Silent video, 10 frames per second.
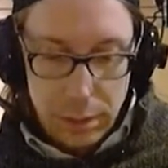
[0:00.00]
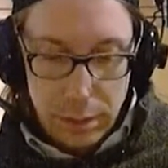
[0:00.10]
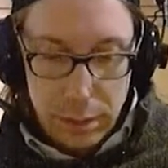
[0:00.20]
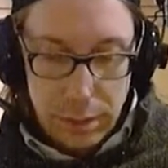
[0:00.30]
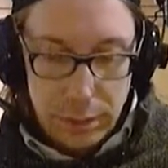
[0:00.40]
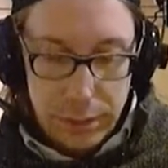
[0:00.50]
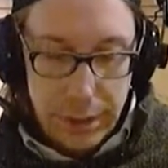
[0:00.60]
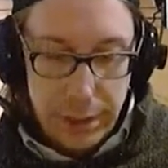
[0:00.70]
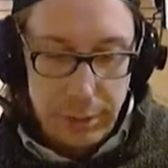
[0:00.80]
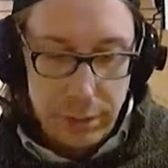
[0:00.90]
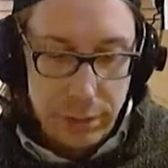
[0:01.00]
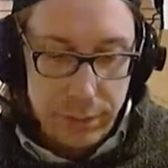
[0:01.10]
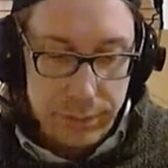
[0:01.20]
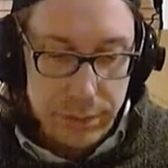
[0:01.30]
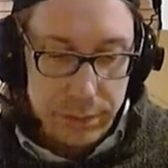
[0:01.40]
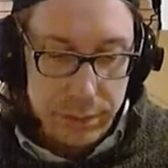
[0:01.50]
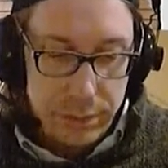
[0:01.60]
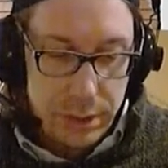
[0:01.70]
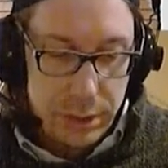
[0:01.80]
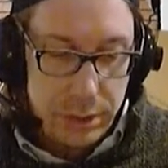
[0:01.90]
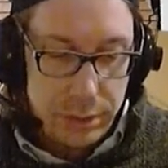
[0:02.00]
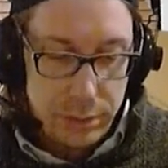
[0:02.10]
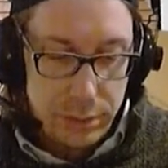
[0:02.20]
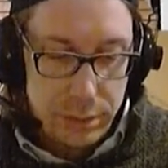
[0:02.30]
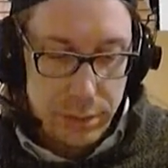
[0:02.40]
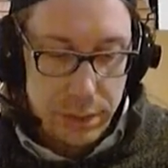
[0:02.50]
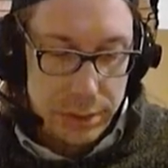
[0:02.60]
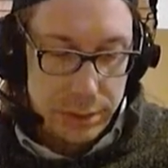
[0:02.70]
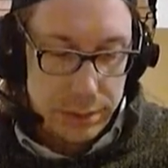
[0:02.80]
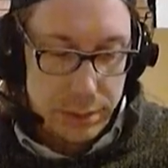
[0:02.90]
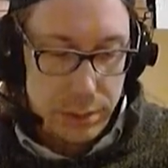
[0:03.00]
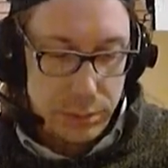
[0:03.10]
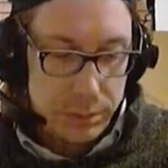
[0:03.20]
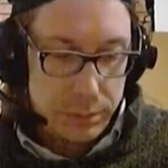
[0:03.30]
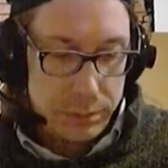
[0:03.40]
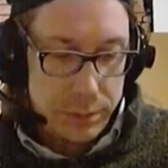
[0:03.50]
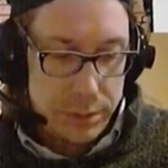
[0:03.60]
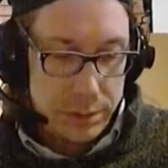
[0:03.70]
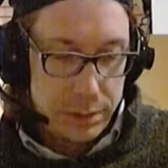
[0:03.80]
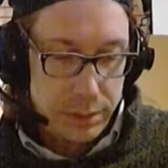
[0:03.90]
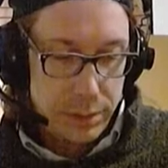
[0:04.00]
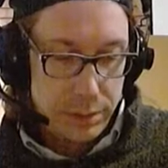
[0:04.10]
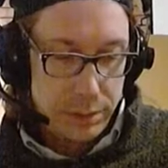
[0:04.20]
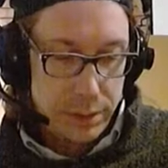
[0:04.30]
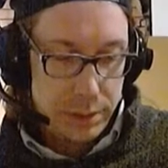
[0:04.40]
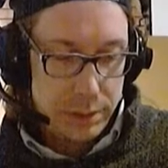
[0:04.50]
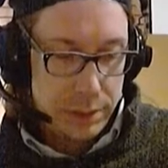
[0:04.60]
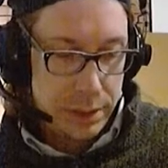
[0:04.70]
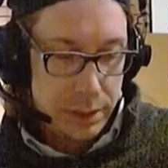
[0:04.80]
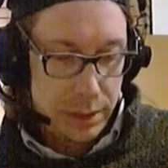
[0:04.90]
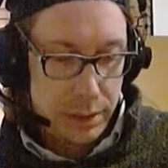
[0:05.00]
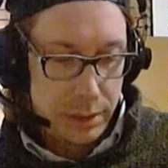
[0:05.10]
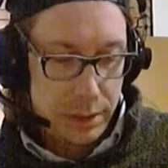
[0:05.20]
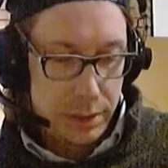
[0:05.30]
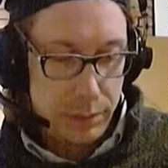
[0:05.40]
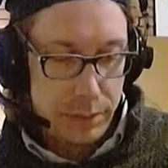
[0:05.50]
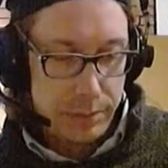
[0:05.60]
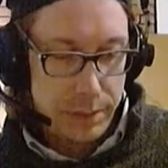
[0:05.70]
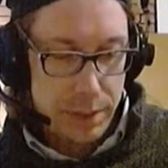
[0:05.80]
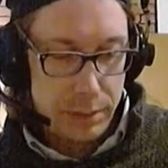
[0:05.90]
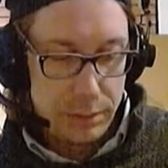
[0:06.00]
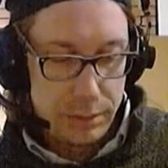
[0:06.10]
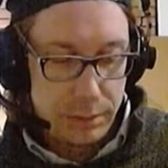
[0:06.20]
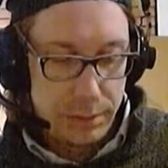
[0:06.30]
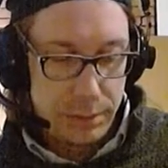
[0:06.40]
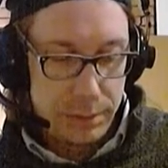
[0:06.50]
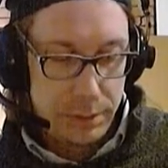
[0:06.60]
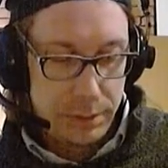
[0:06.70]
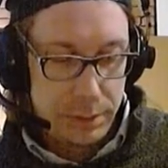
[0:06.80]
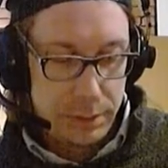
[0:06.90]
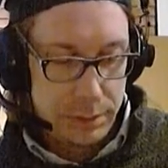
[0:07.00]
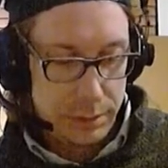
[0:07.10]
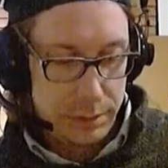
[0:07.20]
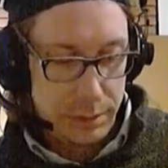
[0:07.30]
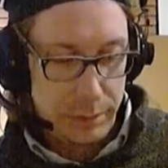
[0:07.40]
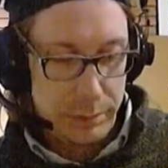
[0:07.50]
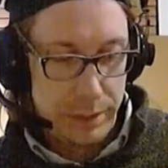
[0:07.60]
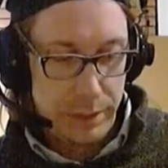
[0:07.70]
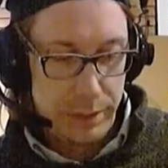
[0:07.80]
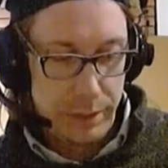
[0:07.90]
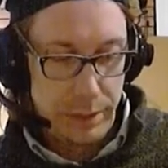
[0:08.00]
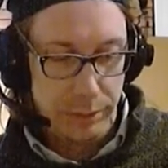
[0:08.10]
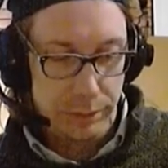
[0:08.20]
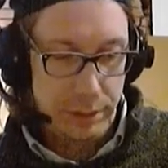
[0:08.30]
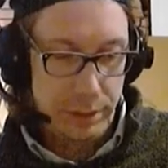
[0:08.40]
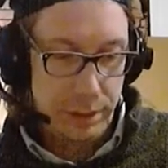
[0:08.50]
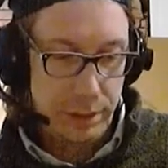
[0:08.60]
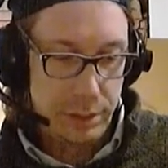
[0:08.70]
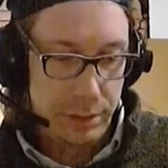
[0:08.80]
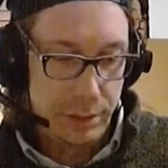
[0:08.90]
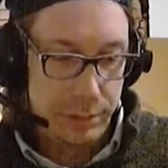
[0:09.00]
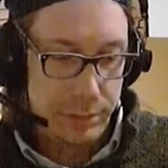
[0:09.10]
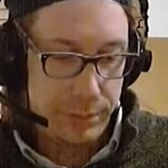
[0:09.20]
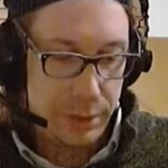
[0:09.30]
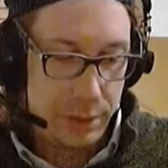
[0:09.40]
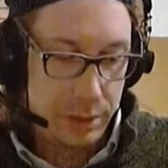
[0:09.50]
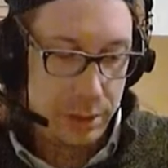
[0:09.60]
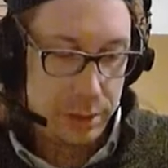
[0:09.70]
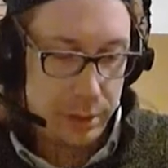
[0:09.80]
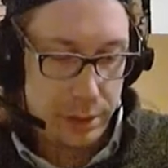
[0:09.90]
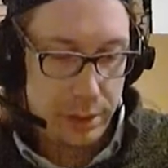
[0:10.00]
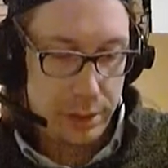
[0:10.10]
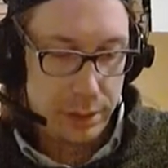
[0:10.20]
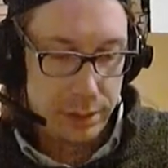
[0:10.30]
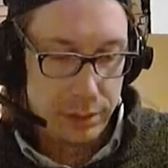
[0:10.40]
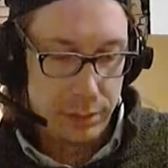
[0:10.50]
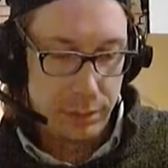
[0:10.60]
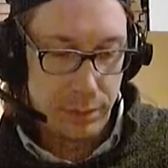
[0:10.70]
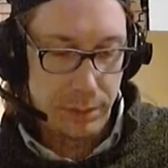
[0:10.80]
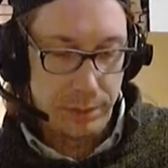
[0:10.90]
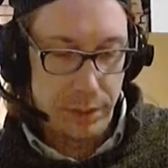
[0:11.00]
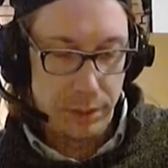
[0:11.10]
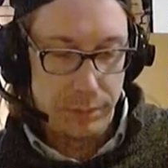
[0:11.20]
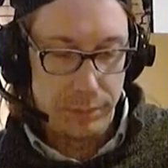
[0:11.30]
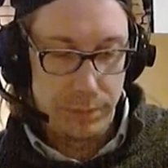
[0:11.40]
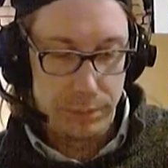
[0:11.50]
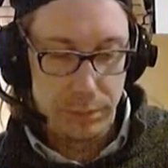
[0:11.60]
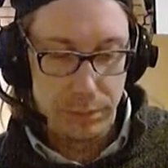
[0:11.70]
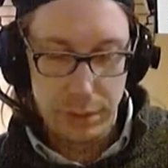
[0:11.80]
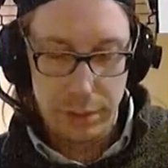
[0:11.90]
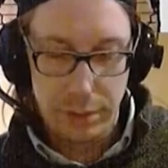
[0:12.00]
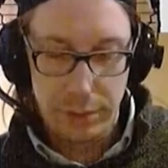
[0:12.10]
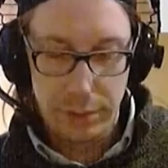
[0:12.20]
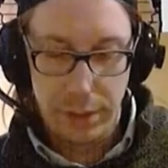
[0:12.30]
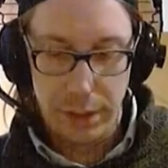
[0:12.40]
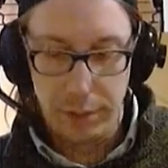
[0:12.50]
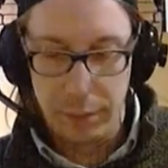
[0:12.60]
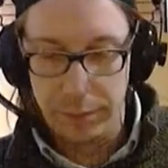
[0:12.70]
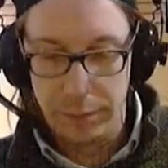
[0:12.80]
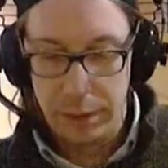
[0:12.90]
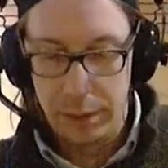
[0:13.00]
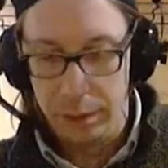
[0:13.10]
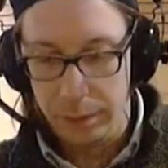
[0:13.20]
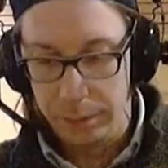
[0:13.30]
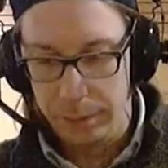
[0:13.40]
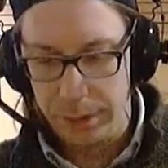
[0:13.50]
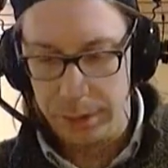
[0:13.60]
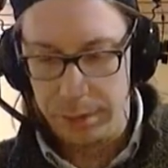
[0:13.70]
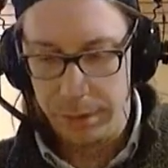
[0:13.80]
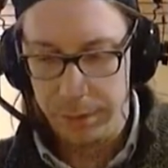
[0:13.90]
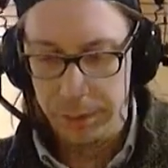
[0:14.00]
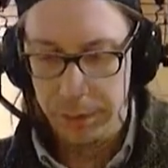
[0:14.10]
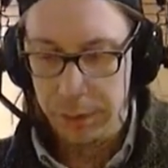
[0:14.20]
They don't let amateur investors get into it, I guess, because they don't want just idiots getting in and getting wiped out, or maybe it's just another barrier to entry. I'd be fine letting idiots get wiped out if people can drive on the highway every day. I mean, they should be able to